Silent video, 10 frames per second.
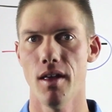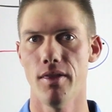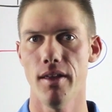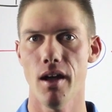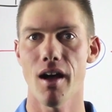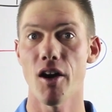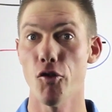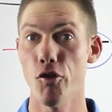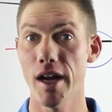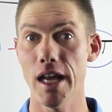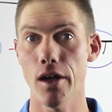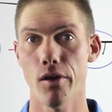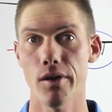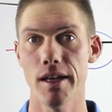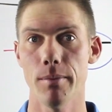There are really
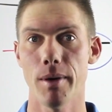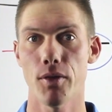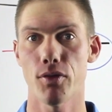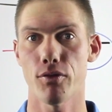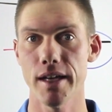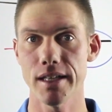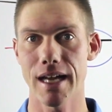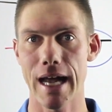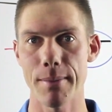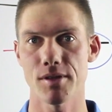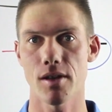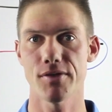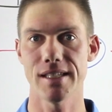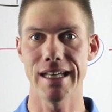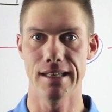only about 3 types of
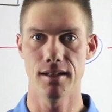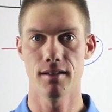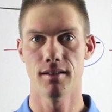seed.